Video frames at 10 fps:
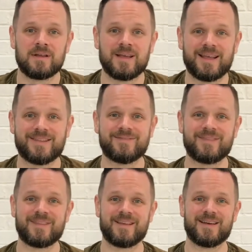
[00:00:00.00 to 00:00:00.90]

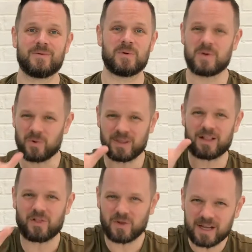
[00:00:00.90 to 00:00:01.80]
And when we really
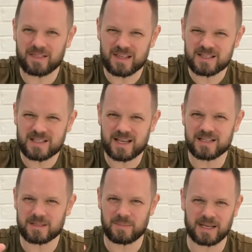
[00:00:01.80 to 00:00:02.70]
look at these
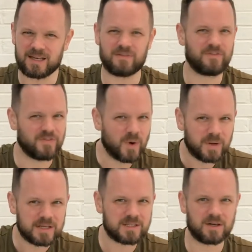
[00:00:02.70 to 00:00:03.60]
things and begin to
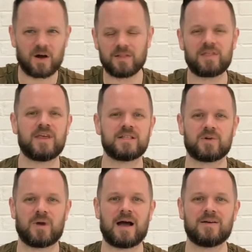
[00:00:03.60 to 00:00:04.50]
focus on all the things
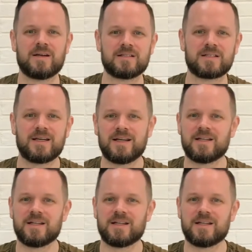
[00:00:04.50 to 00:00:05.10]
around us,